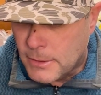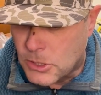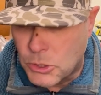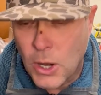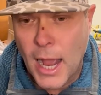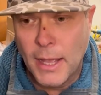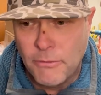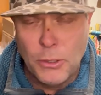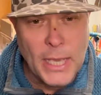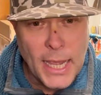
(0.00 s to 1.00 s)
try, if
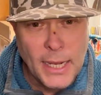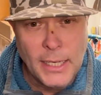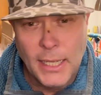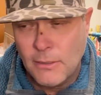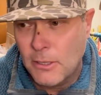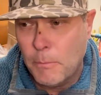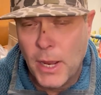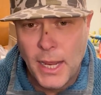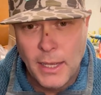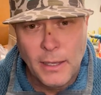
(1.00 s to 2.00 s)
you can, to get to the
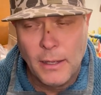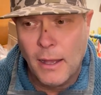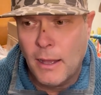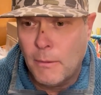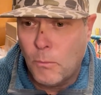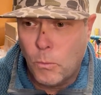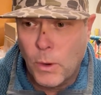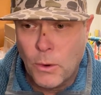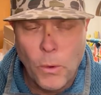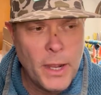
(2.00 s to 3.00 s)
bank,
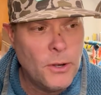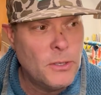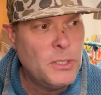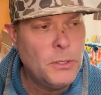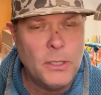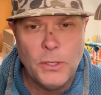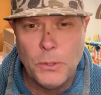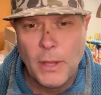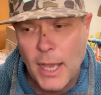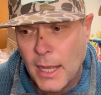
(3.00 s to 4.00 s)
wear waders so you can do
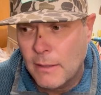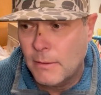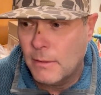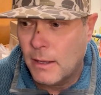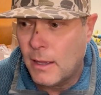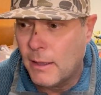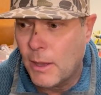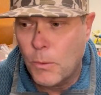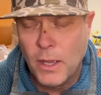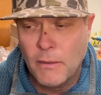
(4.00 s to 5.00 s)
that. That
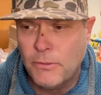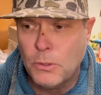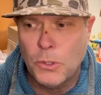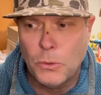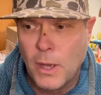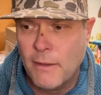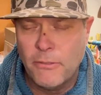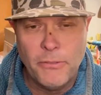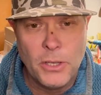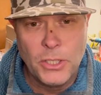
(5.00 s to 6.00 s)
way, if you do have a
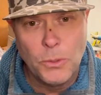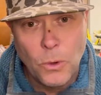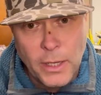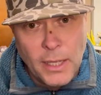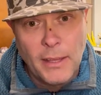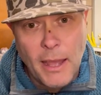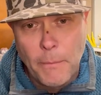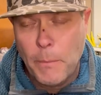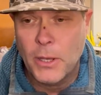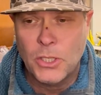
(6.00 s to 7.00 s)
fish and you want to get
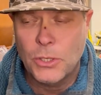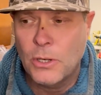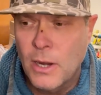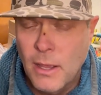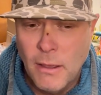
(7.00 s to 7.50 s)
that picture.